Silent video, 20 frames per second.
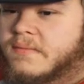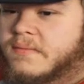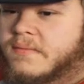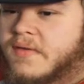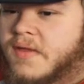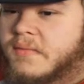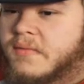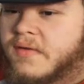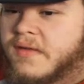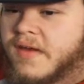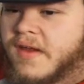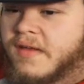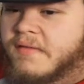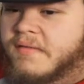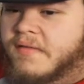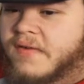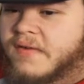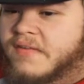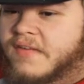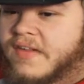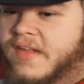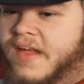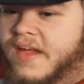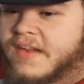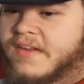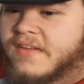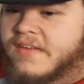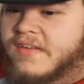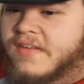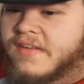So then I finish the
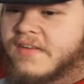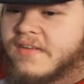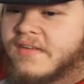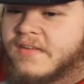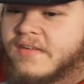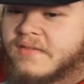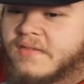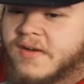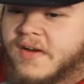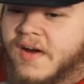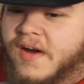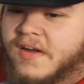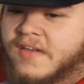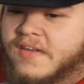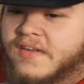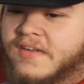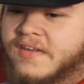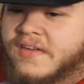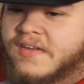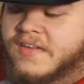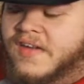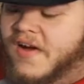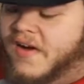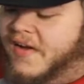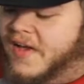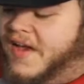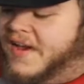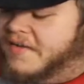lines. Disregard the oh, okay, you're